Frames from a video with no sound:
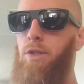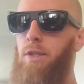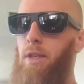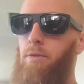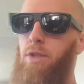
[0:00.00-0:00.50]

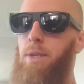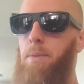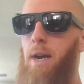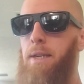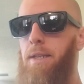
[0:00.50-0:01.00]
just to give you some
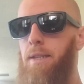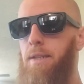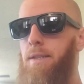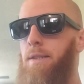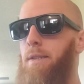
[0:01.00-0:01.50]

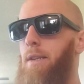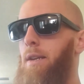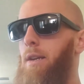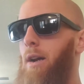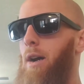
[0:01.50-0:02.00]
ideas
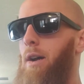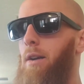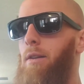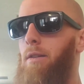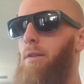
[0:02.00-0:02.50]

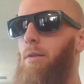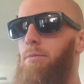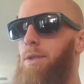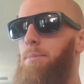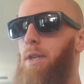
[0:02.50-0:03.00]
on, you know,
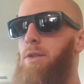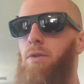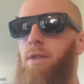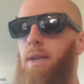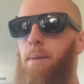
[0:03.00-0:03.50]
some things you
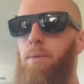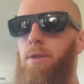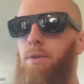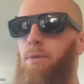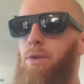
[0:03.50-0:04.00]
could tap
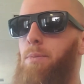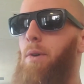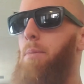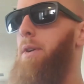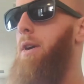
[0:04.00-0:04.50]
into. There's
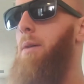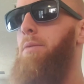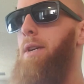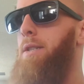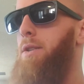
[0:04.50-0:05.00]
apartment
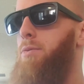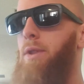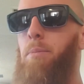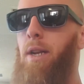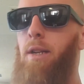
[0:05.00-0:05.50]
complexes with
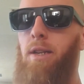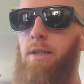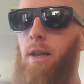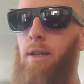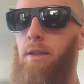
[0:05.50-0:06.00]

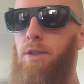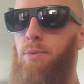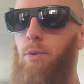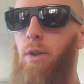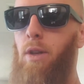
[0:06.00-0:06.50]
amenities like
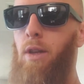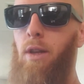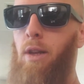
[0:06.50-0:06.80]
this one,